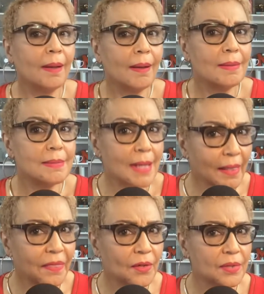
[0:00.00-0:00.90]

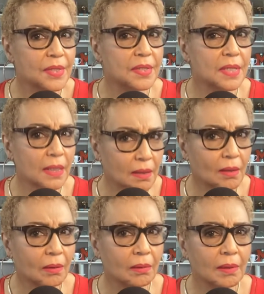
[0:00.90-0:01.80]
Another
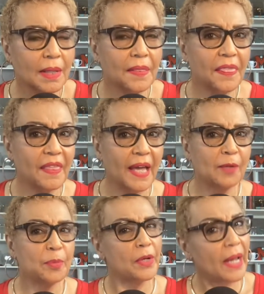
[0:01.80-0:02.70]
signal
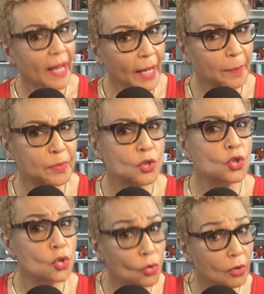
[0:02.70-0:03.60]
that perhaps
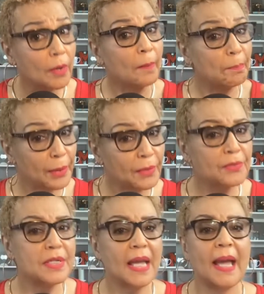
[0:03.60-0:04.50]
you're
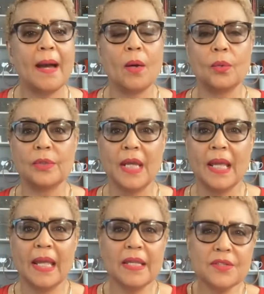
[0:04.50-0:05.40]
burned out
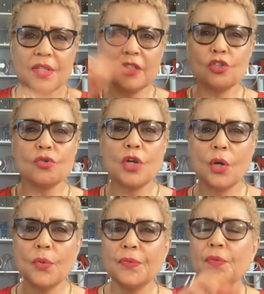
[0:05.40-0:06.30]
is that you
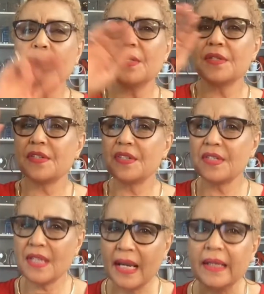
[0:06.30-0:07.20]
go through this
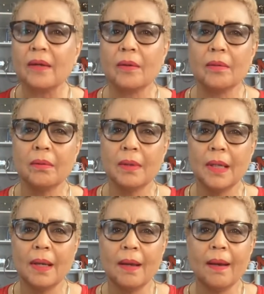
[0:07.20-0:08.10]
cycle
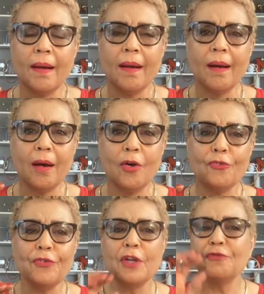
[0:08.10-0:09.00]

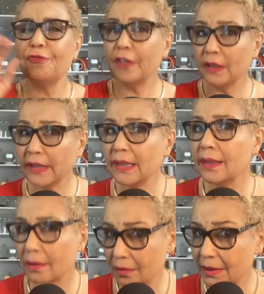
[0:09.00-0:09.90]
of feeling
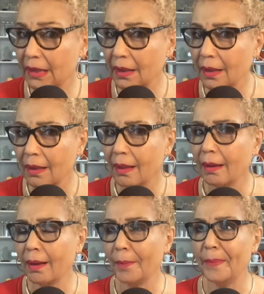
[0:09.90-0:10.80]
guilty
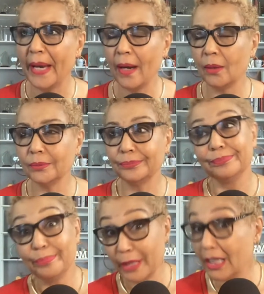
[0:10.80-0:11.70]
about
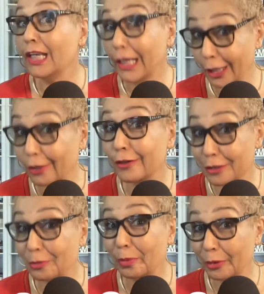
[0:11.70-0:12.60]
being
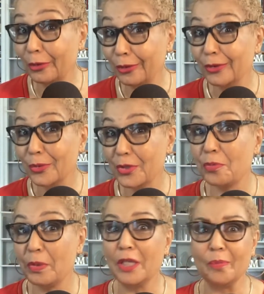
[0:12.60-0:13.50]
irritable with
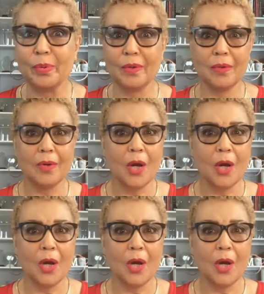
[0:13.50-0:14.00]
people